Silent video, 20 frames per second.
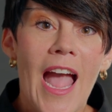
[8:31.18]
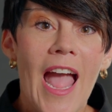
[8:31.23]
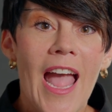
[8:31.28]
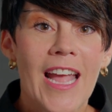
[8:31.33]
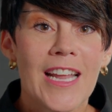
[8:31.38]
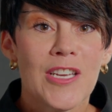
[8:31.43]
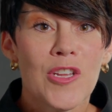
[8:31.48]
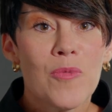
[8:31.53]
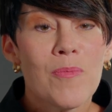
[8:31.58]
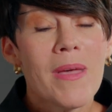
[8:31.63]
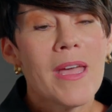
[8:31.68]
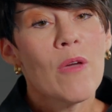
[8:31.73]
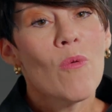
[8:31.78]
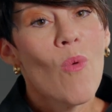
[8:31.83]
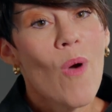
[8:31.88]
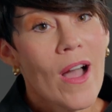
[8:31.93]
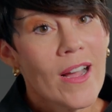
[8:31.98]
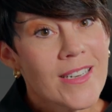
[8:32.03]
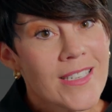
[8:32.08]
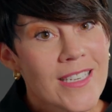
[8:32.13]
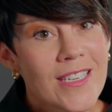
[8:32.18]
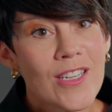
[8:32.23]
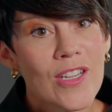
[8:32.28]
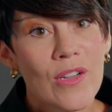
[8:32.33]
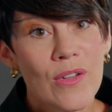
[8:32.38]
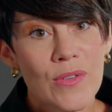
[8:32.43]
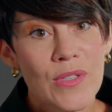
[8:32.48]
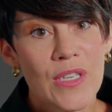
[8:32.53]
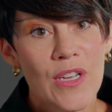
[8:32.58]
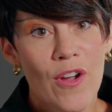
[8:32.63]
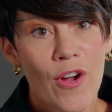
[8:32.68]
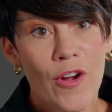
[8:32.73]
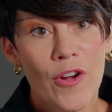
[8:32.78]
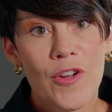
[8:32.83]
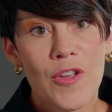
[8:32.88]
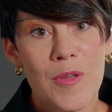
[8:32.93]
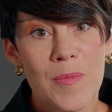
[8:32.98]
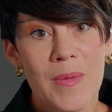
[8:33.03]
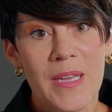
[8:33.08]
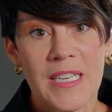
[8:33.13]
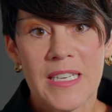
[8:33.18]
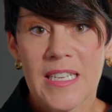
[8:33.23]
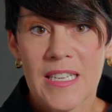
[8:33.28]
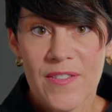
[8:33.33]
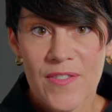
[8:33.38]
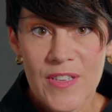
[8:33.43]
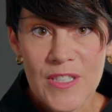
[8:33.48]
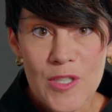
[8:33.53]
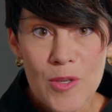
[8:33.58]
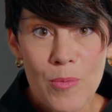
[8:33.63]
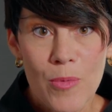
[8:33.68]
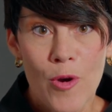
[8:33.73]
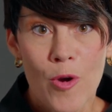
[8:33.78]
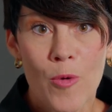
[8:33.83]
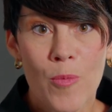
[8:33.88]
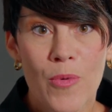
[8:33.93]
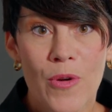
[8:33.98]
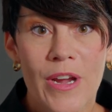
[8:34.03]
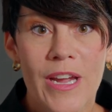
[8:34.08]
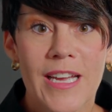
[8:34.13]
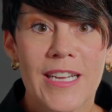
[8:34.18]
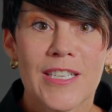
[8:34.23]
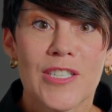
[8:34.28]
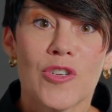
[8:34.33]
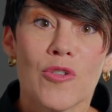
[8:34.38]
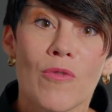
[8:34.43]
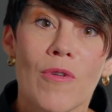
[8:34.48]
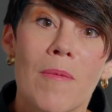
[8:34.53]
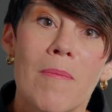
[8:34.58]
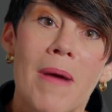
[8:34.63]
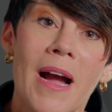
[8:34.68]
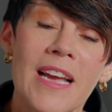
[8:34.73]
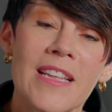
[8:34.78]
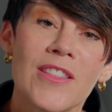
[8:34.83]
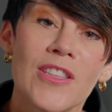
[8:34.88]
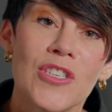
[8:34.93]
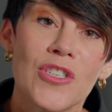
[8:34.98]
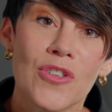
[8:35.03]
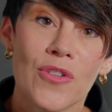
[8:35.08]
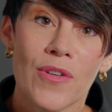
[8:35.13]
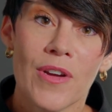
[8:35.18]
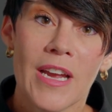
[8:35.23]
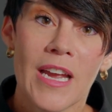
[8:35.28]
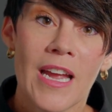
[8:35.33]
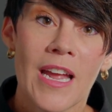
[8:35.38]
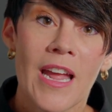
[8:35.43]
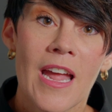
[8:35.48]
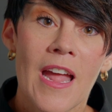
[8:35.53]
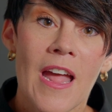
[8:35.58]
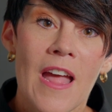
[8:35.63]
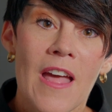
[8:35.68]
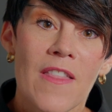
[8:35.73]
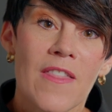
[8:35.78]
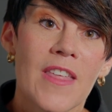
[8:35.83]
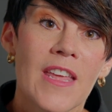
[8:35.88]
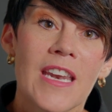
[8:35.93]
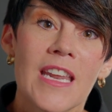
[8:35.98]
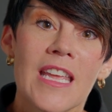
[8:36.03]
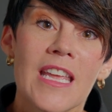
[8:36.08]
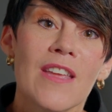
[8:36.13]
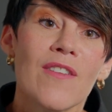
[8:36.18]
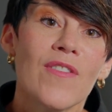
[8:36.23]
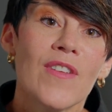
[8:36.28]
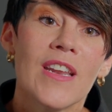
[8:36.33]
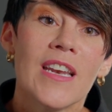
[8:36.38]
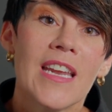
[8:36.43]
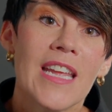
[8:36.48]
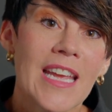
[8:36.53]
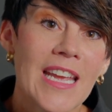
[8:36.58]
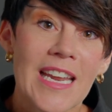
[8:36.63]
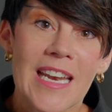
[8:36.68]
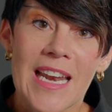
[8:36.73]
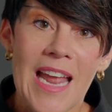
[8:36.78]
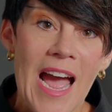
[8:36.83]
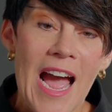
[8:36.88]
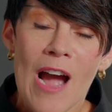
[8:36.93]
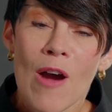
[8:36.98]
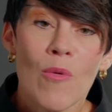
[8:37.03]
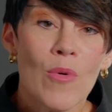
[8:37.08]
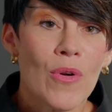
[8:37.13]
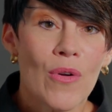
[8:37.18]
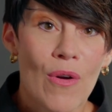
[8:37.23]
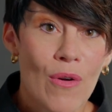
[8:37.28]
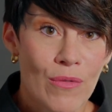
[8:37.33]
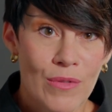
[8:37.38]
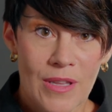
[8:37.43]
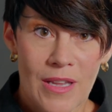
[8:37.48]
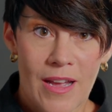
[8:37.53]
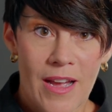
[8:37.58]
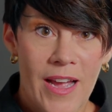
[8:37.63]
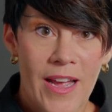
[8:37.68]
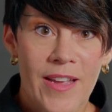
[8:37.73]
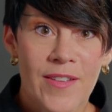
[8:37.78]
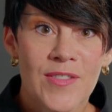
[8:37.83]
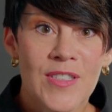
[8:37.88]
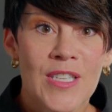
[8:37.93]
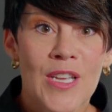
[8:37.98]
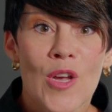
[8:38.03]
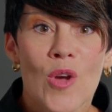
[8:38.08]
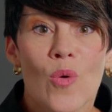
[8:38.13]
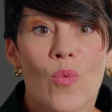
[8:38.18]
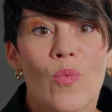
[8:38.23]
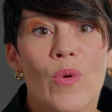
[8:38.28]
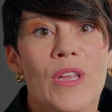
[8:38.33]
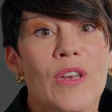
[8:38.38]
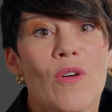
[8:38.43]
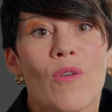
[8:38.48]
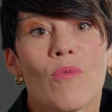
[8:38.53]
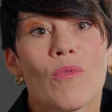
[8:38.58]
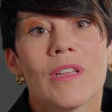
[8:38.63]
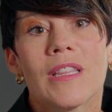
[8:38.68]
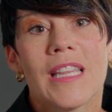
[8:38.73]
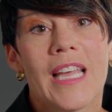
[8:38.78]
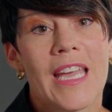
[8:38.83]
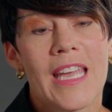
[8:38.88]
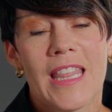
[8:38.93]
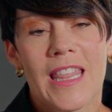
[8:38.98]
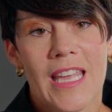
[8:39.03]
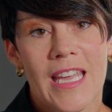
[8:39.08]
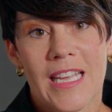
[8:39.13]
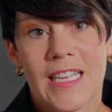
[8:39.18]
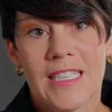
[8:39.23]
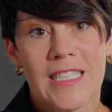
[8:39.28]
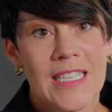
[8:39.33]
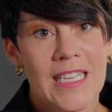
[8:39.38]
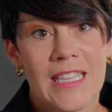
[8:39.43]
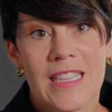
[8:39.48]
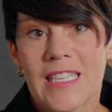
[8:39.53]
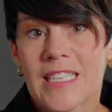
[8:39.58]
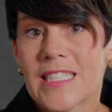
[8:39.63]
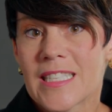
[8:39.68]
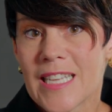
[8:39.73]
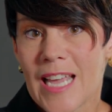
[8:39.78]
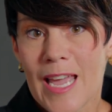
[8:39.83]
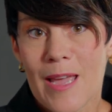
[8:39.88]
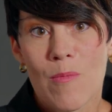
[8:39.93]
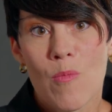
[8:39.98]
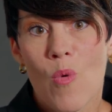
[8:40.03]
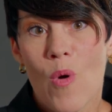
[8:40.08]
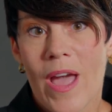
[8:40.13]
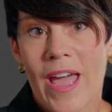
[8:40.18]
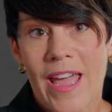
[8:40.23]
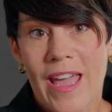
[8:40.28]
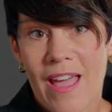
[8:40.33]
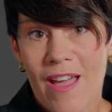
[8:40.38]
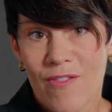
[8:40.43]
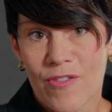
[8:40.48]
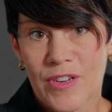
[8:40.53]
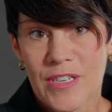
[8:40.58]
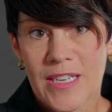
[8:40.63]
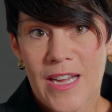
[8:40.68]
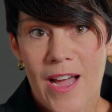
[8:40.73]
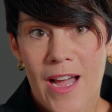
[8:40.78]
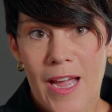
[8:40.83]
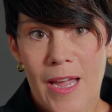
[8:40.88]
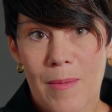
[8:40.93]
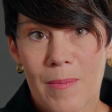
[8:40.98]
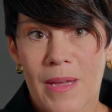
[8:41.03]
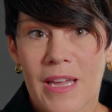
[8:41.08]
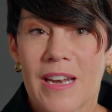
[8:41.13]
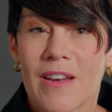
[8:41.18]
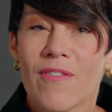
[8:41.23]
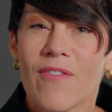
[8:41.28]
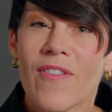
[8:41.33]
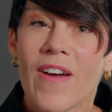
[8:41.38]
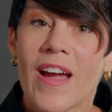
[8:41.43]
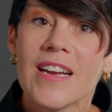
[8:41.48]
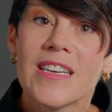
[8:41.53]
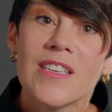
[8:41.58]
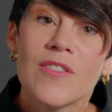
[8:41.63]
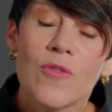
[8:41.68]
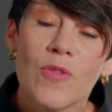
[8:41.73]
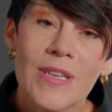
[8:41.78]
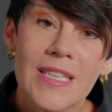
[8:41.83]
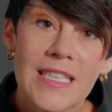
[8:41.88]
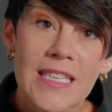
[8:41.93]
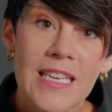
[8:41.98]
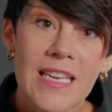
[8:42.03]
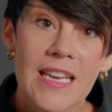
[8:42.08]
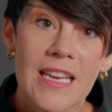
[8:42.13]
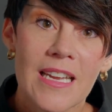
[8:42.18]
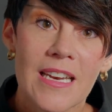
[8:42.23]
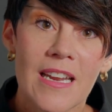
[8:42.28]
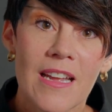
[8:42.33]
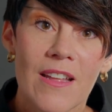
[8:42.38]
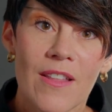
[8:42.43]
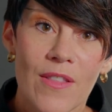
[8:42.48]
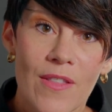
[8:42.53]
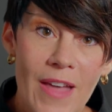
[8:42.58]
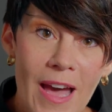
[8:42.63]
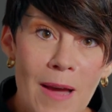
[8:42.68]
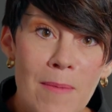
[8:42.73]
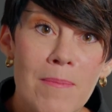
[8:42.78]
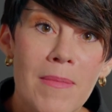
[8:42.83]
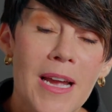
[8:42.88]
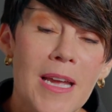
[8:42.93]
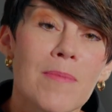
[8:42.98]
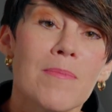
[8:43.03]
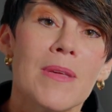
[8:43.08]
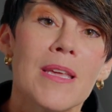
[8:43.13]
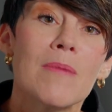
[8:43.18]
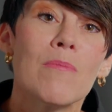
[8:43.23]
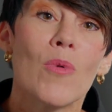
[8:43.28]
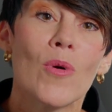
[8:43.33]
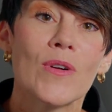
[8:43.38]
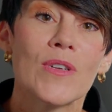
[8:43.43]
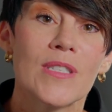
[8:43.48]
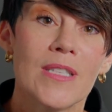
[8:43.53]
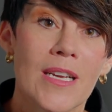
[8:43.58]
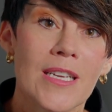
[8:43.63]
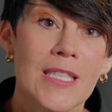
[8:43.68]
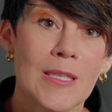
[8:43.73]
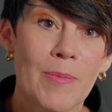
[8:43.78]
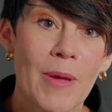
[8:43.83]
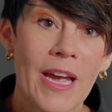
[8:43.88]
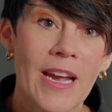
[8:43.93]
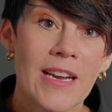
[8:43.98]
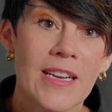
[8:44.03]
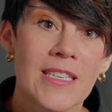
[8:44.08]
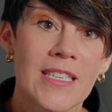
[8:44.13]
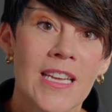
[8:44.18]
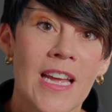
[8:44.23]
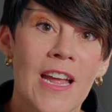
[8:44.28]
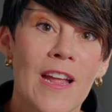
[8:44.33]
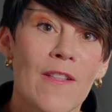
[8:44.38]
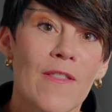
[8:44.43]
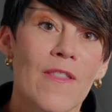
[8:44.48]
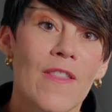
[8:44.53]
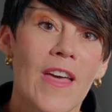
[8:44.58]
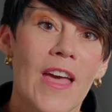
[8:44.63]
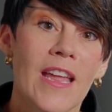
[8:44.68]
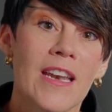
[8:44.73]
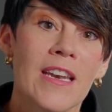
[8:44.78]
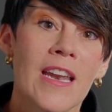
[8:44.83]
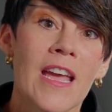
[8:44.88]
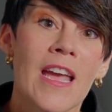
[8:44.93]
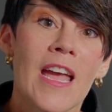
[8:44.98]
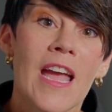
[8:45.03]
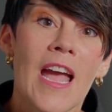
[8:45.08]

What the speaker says: And you may want, in closing argument, if it's appropriate, to remind the jury that even in our own lives, we don't relay things in the same way every time. And in fact, if we did, that might be more suspect than